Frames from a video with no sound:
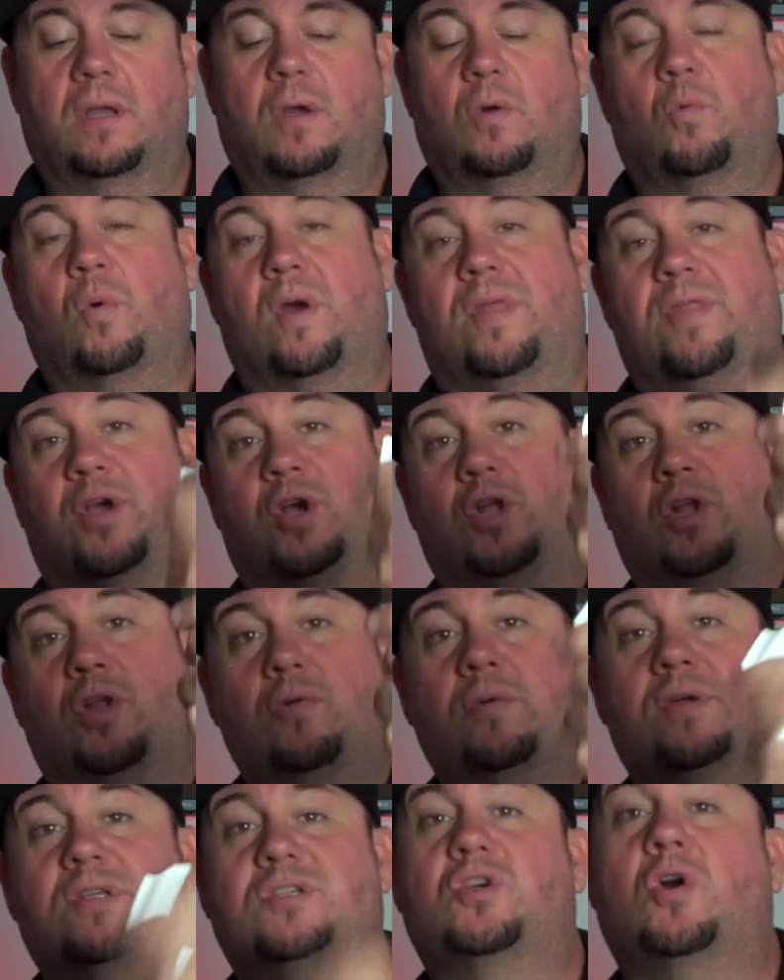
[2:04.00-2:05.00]
When the
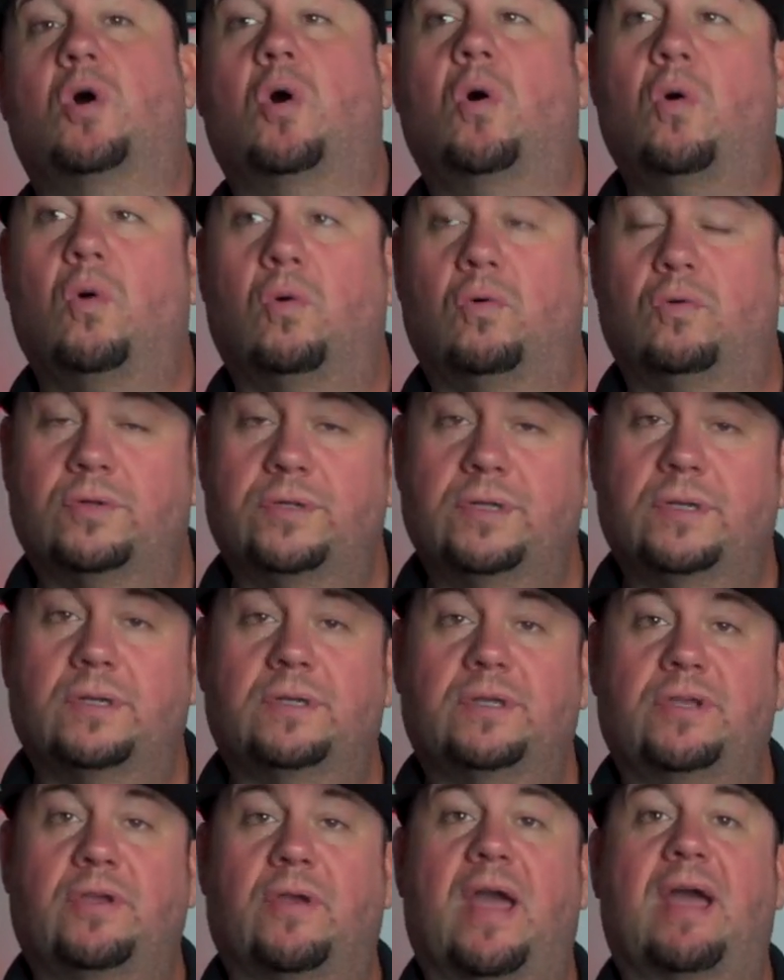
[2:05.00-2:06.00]
glue is cold,
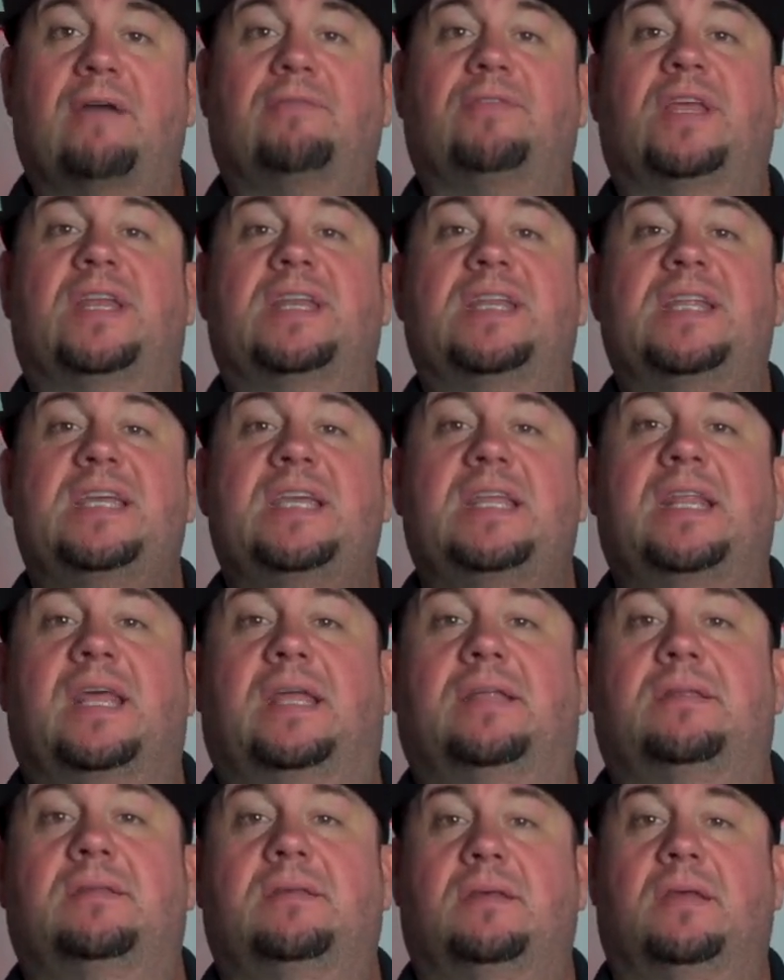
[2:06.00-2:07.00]
you have to knead
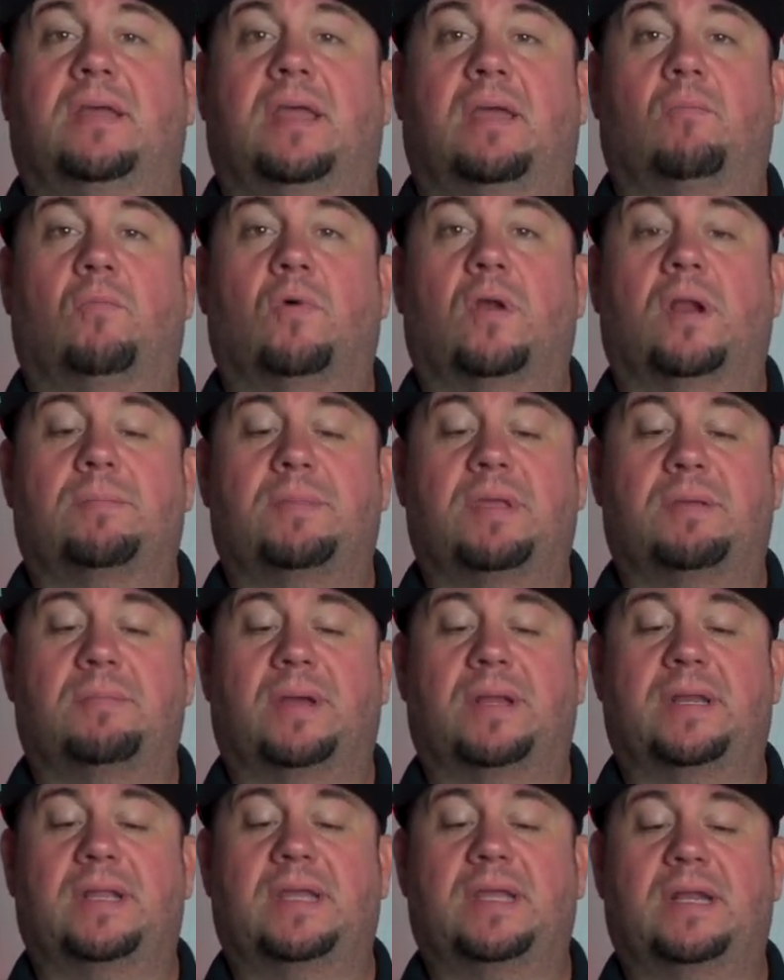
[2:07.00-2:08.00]
it. And what I mean
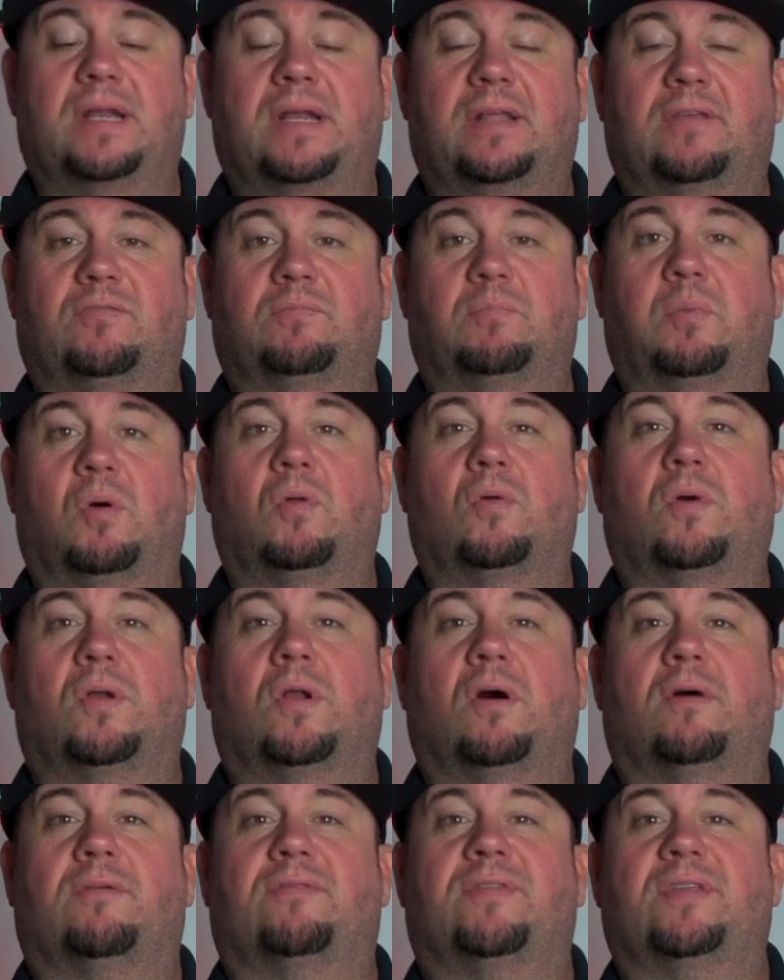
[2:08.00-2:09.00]
by knead it is pull it
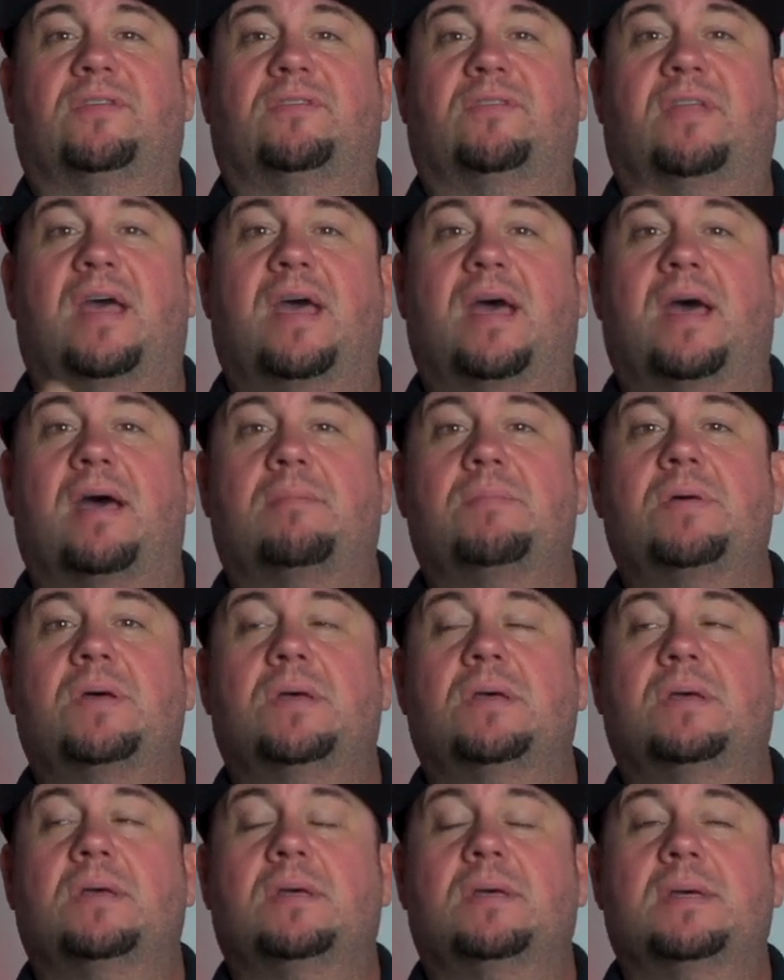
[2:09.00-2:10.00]
off this
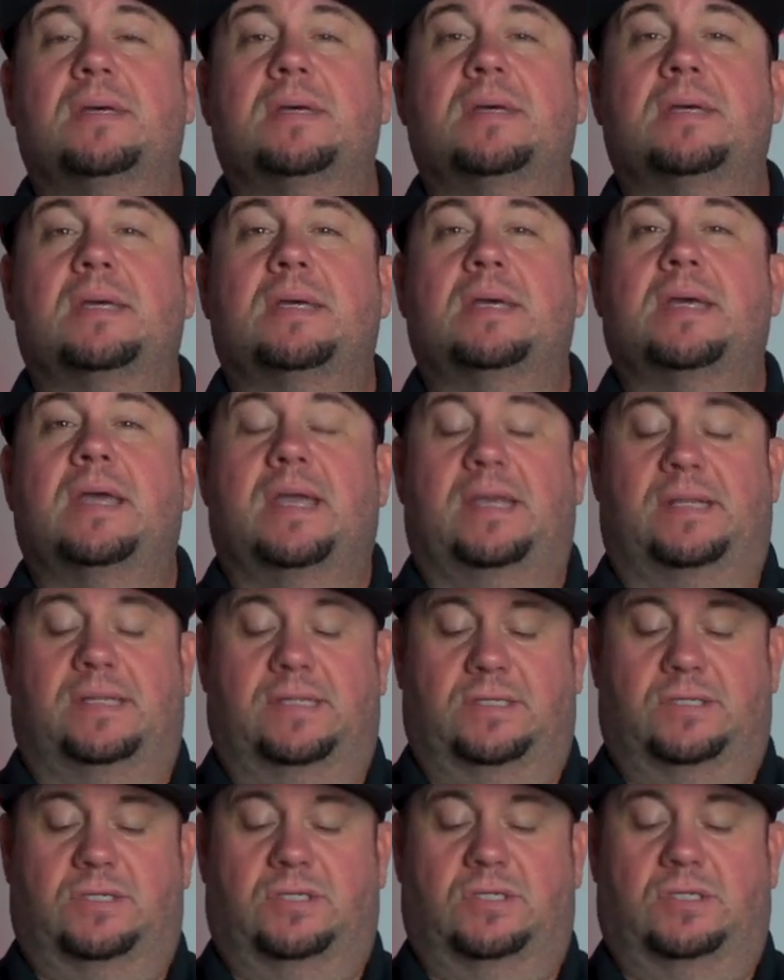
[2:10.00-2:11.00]
tab and
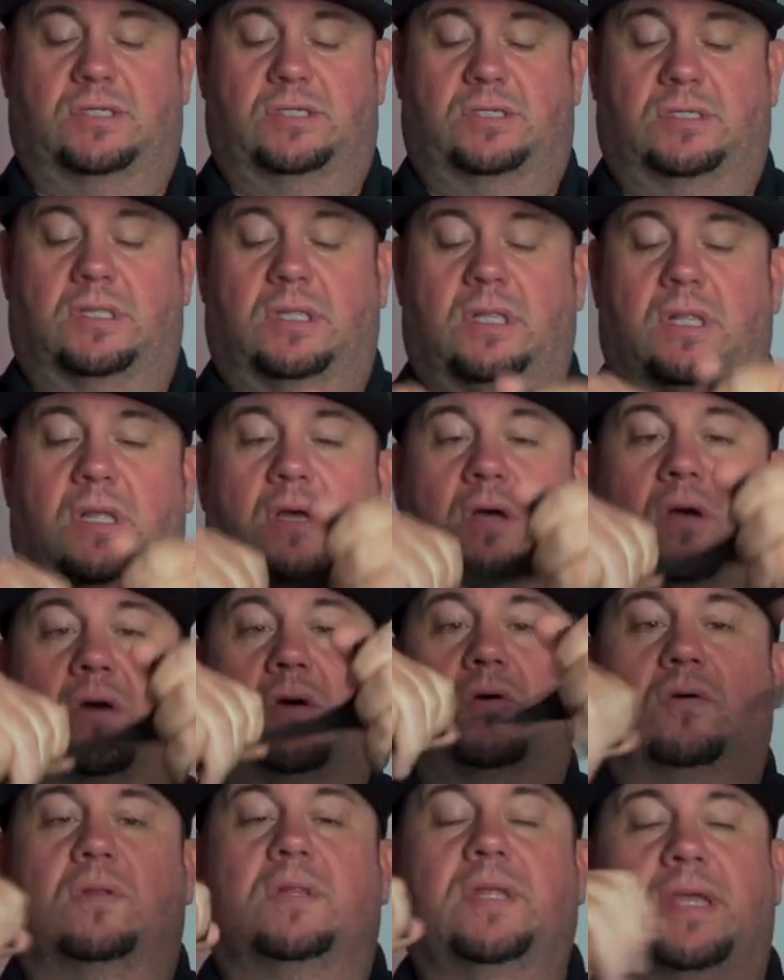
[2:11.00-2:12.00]
just
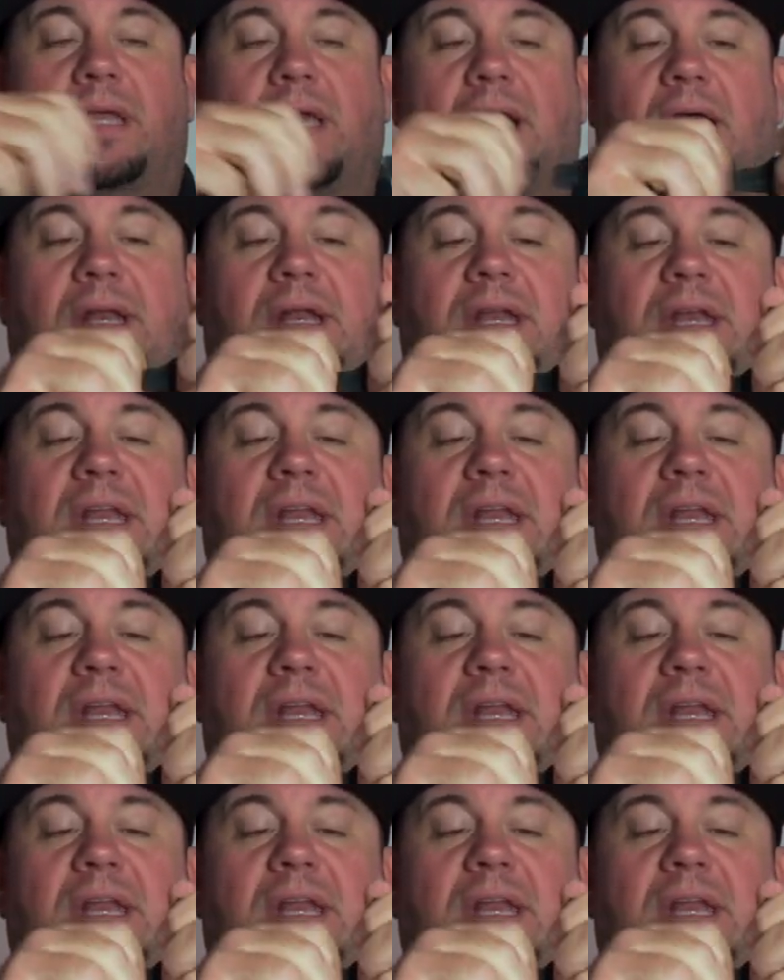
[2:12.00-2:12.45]
slowly kind of